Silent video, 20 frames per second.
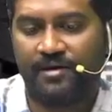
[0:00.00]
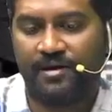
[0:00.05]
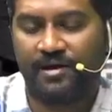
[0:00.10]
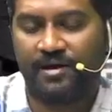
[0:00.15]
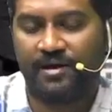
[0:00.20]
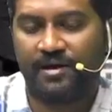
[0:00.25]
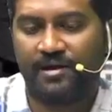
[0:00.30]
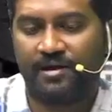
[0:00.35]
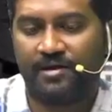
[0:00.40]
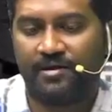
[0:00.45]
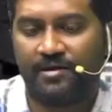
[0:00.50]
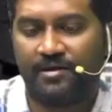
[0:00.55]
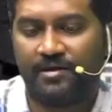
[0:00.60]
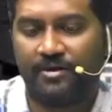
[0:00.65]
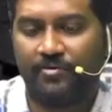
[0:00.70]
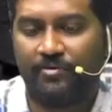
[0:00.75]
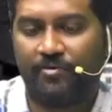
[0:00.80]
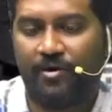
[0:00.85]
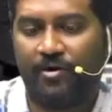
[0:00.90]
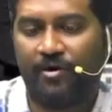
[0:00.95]

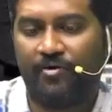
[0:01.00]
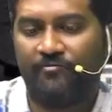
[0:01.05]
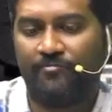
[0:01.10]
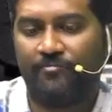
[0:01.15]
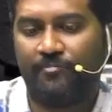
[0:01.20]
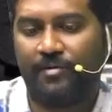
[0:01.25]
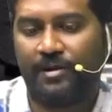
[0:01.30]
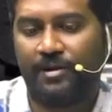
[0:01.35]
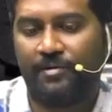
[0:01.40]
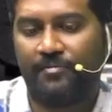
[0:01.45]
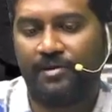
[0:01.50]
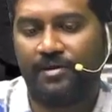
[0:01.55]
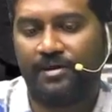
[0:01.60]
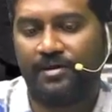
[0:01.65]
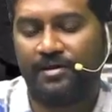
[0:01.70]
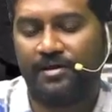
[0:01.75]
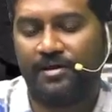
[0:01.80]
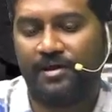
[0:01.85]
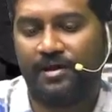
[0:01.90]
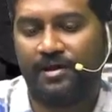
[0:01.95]
negative of
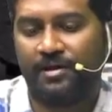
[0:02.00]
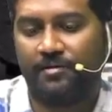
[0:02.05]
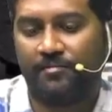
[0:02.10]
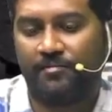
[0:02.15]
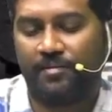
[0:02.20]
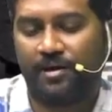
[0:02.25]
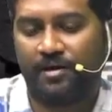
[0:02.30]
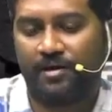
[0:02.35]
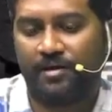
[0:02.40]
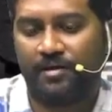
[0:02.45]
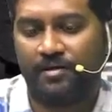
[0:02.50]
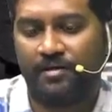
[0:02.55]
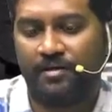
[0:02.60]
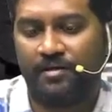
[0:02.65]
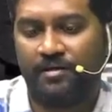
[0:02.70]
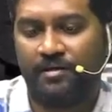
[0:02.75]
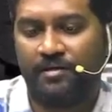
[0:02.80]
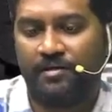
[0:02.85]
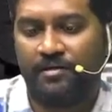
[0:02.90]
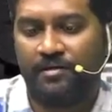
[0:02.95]
pulmonary edema.
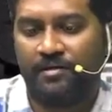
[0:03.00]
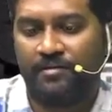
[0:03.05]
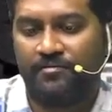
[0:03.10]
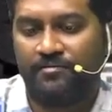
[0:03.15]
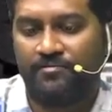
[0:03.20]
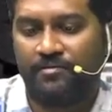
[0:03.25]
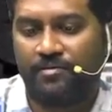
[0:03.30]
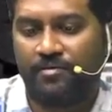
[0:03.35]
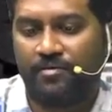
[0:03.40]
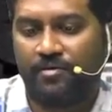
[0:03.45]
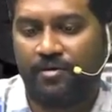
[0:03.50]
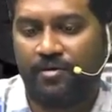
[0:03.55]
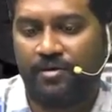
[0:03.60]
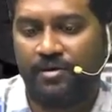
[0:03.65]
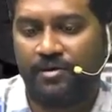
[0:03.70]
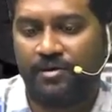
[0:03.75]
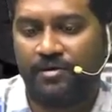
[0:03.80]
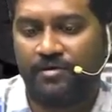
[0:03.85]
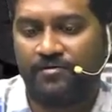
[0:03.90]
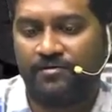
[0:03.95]
So
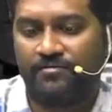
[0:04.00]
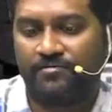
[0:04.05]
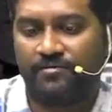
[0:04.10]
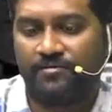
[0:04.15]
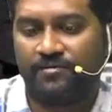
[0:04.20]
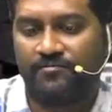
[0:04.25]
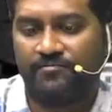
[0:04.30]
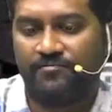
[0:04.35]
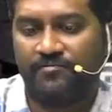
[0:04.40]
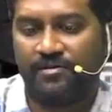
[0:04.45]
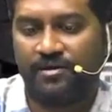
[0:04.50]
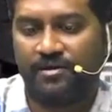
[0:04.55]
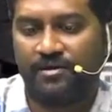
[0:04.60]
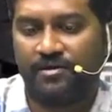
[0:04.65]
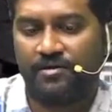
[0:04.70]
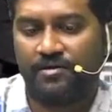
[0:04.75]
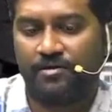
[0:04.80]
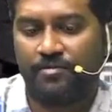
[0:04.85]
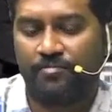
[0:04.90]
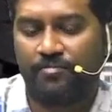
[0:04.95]
chronic
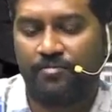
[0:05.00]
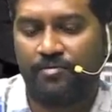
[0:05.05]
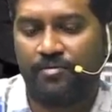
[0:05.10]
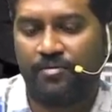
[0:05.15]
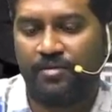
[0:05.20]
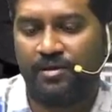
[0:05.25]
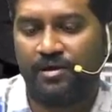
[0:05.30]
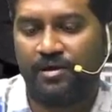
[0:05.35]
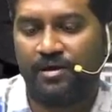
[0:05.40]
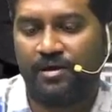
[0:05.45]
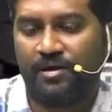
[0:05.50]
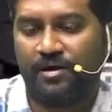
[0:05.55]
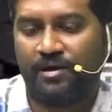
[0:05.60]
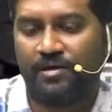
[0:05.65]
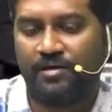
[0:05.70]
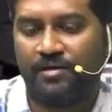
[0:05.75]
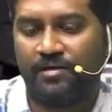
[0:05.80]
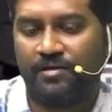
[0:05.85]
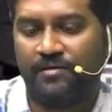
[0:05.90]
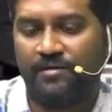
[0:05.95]
eosinophilic
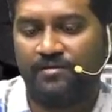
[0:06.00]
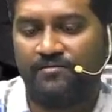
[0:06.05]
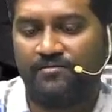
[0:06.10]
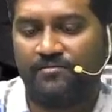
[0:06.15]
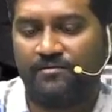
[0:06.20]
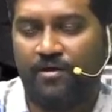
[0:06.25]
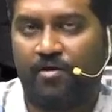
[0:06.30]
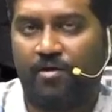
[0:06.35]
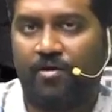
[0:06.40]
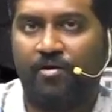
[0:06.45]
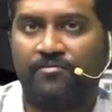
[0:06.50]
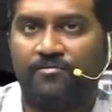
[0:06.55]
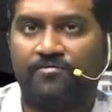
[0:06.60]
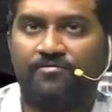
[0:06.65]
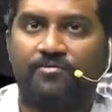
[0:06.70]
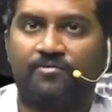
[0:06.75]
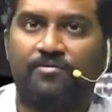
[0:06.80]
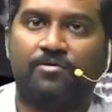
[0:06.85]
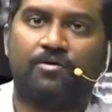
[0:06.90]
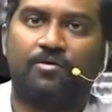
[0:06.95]
pneumonia is
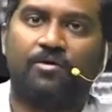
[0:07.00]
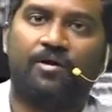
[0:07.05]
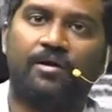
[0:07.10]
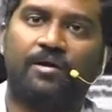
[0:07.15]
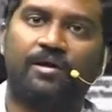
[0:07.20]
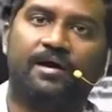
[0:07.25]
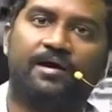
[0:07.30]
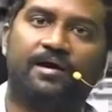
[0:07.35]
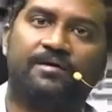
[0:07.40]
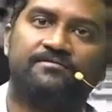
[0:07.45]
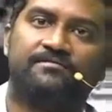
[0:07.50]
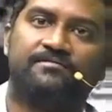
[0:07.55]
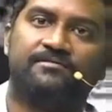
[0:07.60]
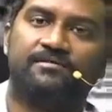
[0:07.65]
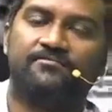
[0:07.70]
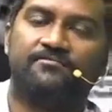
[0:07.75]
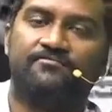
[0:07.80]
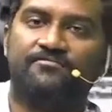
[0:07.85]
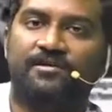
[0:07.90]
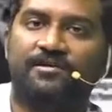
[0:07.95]
also called as
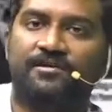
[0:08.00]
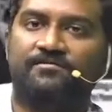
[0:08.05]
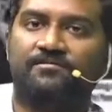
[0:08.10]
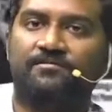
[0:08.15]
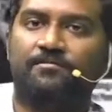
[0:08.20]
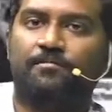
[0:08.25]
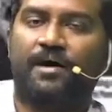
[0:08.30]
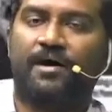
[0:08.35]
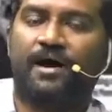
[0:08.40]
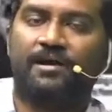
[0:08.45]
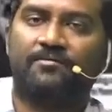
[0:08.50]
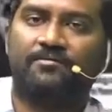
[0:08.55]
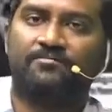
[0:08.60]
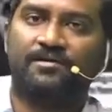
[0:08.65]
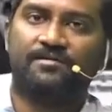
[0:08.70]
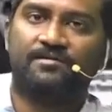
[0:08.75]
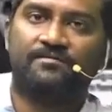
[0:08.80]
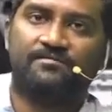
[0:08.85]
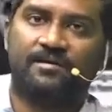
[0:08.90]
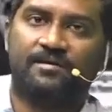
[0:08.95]
reverse
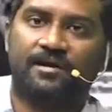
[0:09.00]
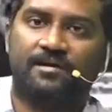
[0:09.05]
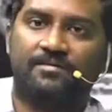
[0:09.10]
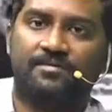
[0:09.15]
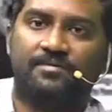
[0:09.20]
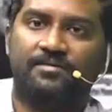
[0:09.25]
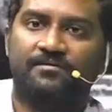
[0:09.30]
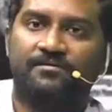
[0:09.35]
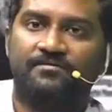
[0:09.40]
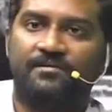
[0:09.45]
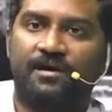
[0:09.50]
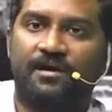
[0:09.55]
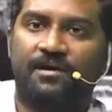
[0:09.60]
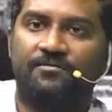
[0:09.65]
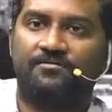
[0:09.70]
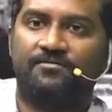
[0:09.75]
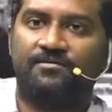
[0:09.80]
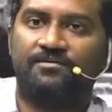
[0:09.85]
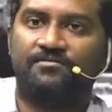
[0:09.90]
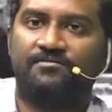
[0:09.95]
bat wing sign. The
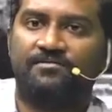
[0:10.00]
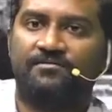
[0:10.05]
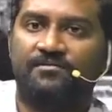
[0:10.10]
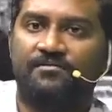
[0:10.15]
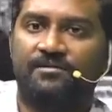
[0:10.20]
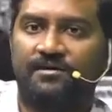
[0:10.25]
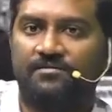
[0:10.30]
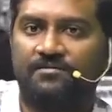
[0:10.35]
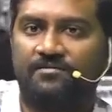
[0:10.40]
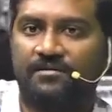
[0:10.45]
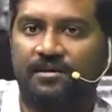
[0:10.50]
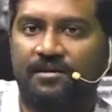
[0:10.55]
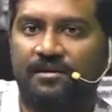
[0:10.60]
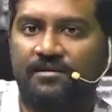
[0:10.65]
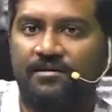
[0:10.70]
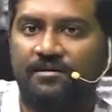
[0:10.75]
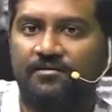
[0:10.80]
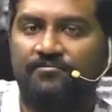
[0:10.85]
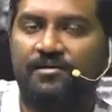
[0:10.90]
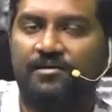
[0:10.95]
signs on chest
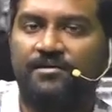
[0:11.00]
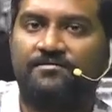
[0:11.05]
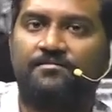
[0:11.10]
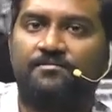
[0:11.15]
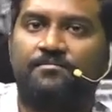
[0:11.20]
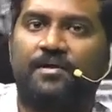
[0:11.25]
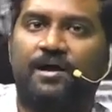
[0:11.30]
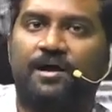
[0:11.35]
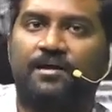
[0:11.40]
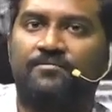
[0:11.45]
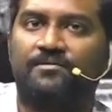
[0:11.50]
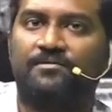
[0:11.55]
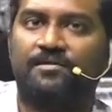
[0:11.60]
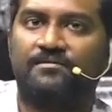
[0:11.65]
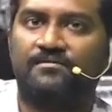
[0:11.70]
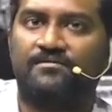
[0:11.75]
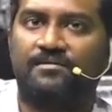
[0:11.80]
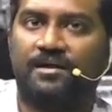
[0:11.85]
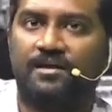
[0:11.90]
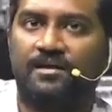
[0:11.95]
X-ray, reverse bat
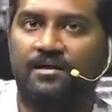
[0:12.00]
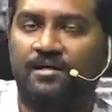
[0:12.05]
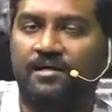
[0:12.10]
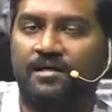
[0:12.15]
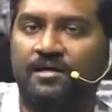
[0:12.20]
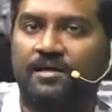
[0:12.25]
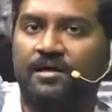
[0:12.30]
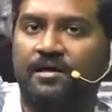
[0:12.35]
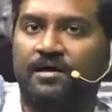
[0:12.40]
wing sign.